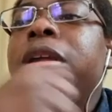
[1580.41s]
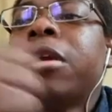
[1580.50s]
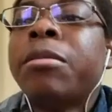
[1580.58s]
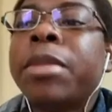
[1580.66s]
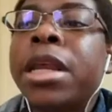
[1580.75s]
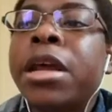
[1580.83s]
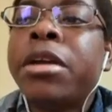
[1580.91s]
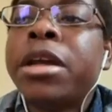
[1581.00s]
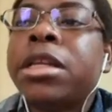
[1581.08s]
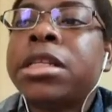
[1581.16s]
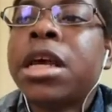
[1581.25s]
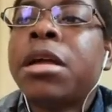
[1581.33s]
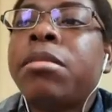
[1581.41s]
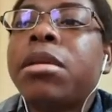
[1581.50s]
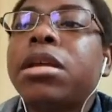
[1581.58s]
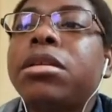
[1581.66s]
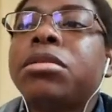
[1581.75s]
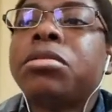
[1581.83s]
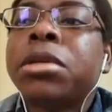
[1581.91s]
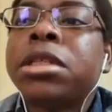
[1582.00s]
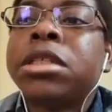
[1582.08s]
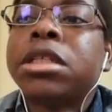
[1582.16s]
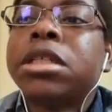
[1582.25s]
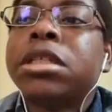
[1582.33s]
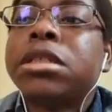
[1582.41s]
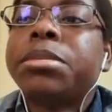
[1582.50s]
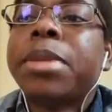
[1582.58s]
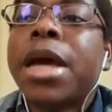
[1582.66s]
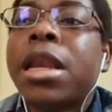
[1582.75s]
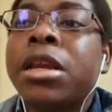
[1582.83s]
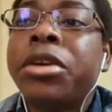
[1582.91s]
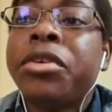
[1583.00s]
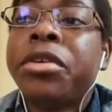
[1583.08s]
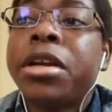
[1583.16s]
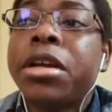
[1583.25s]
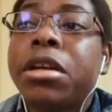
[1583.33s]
malaria tablet, which is Paladrine.